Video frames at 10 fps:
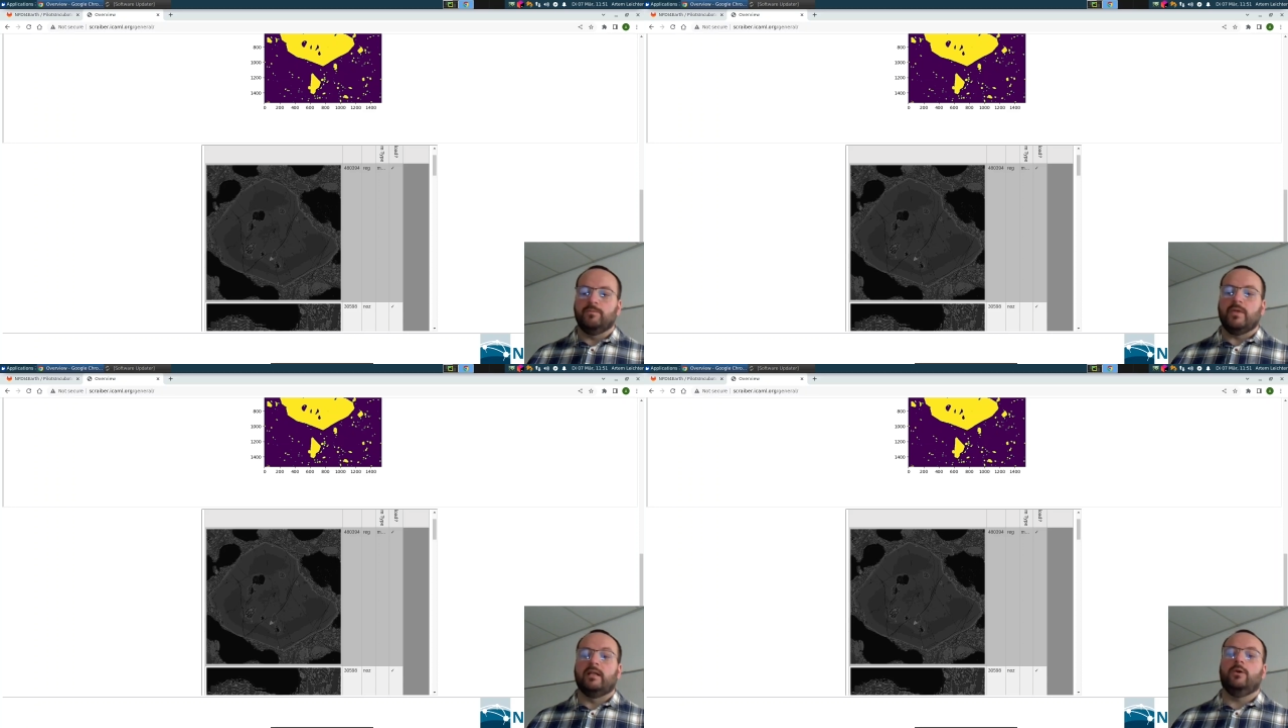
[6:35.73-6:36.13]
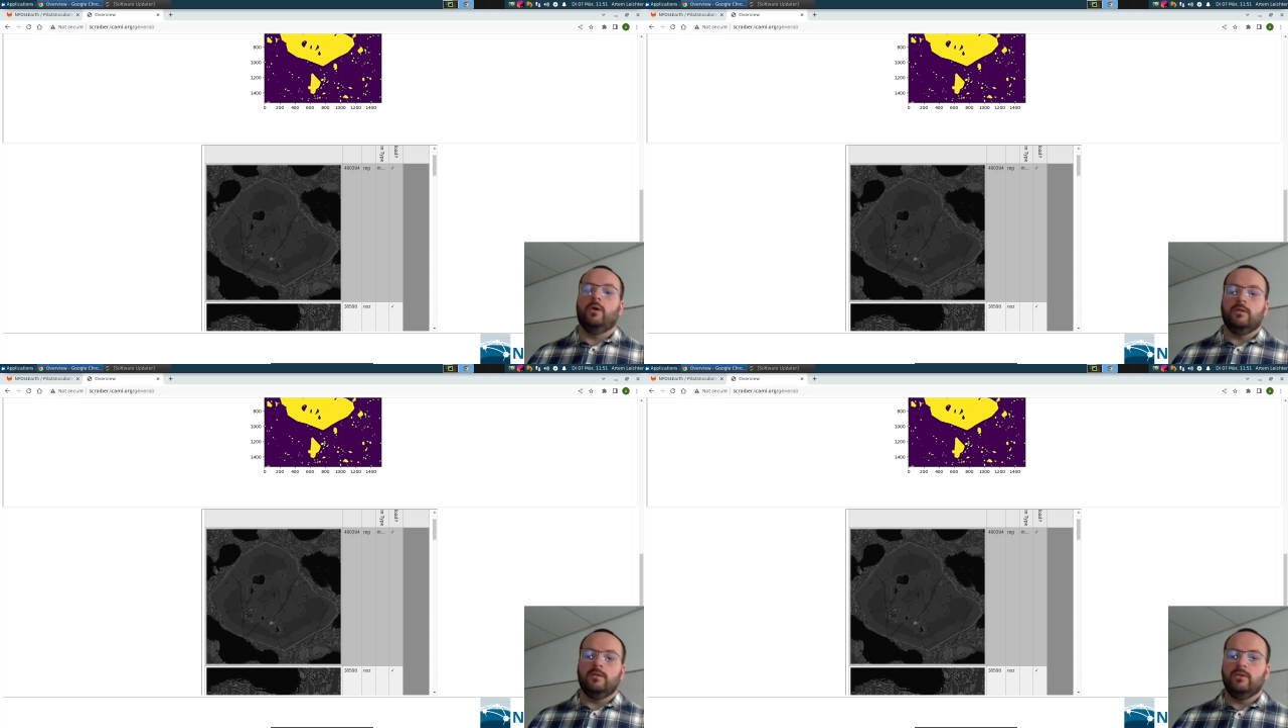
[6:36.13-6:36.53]
And
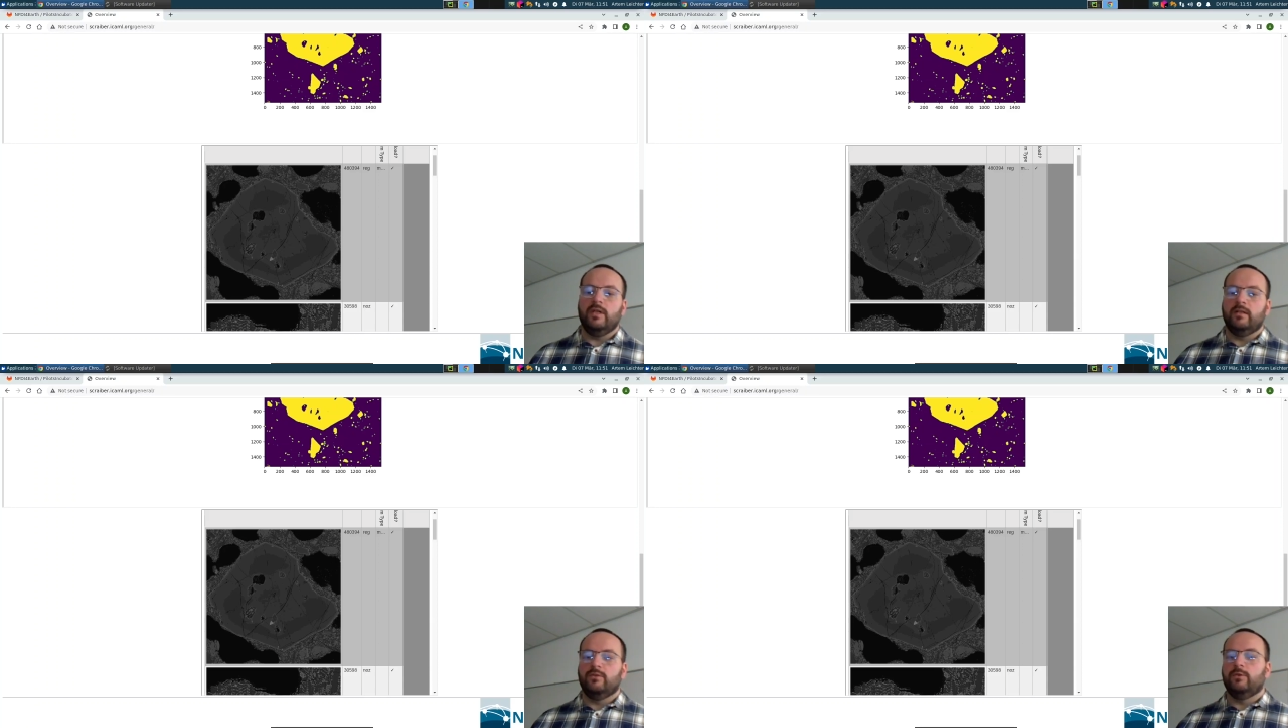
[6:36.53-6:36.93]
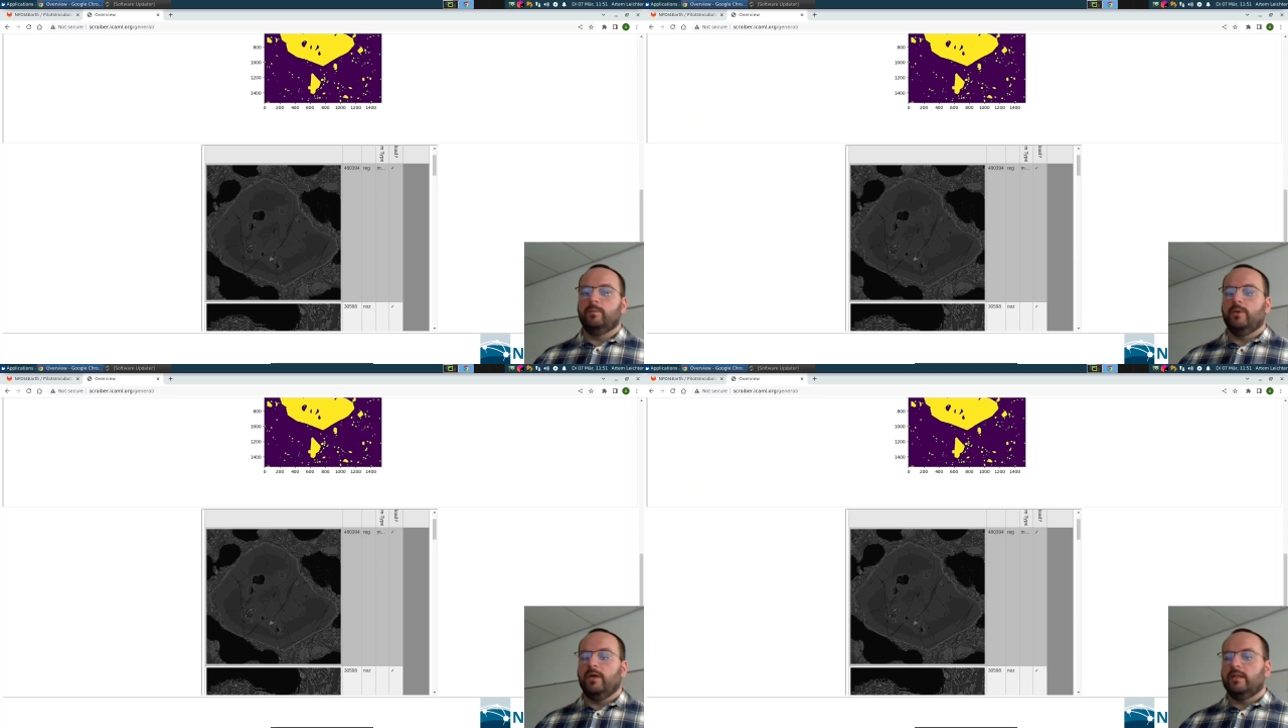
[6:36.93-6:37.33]
also it
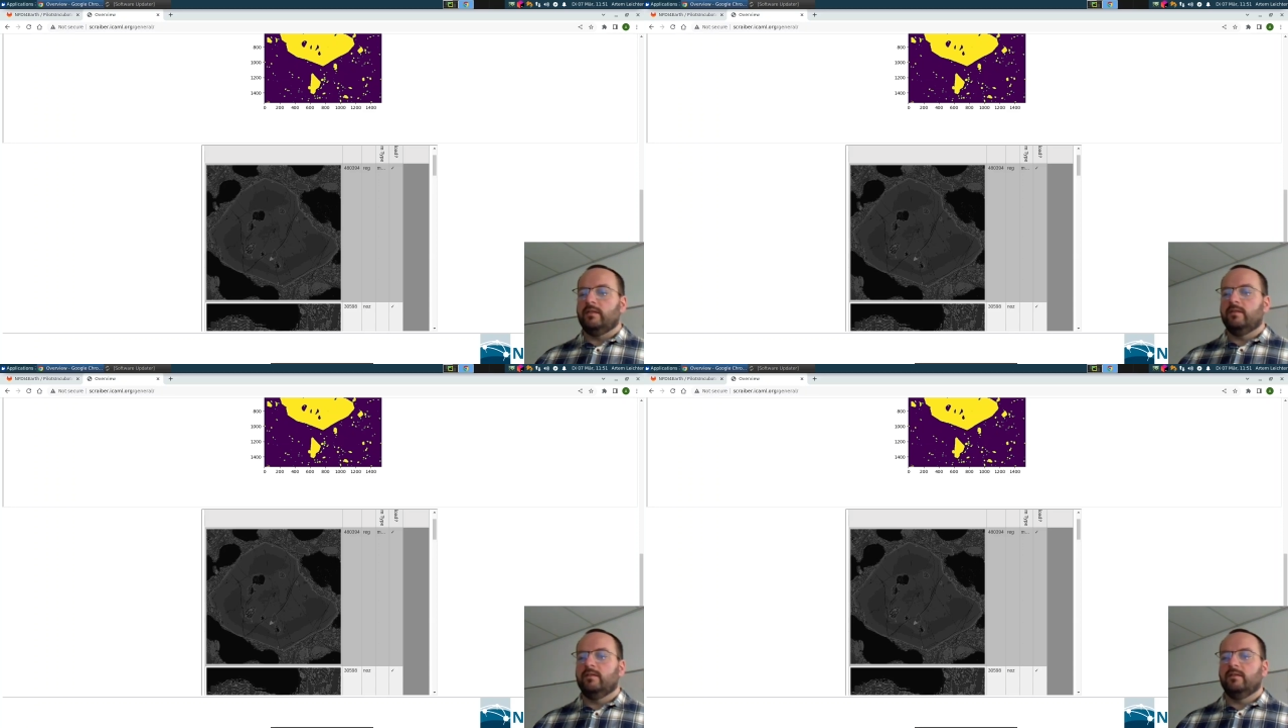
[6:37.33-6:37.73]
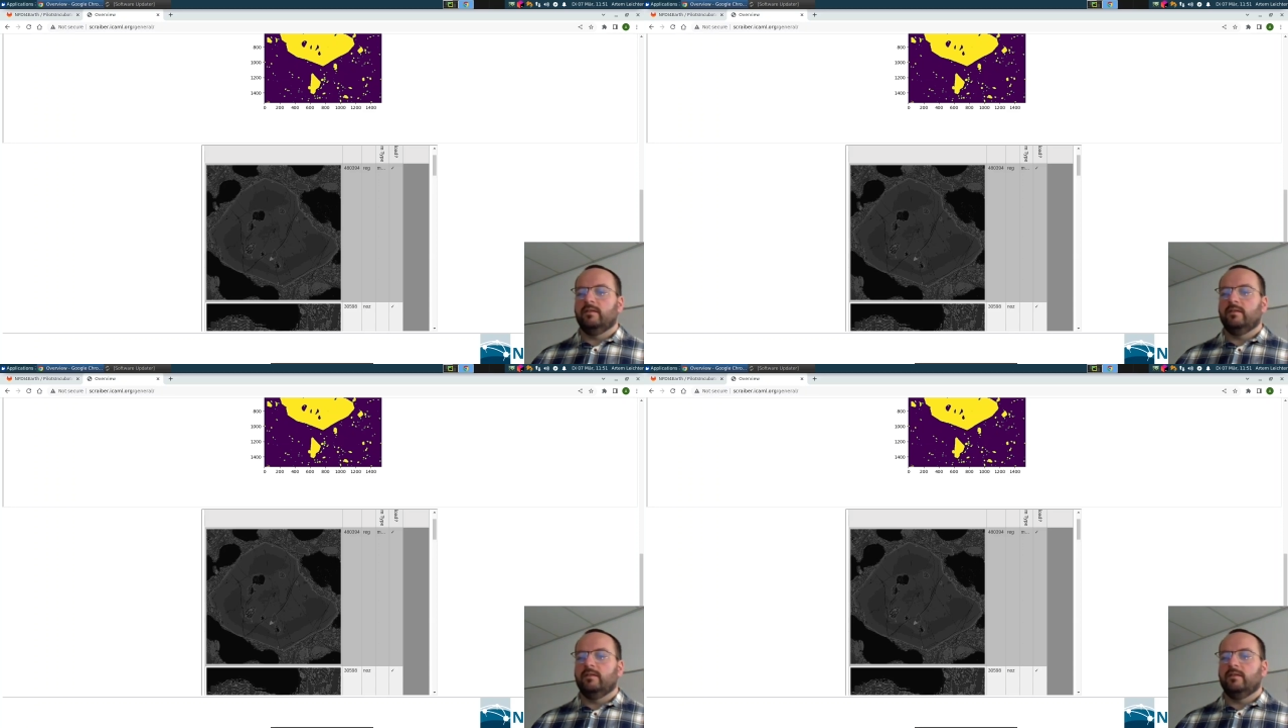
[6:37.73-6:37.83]
supports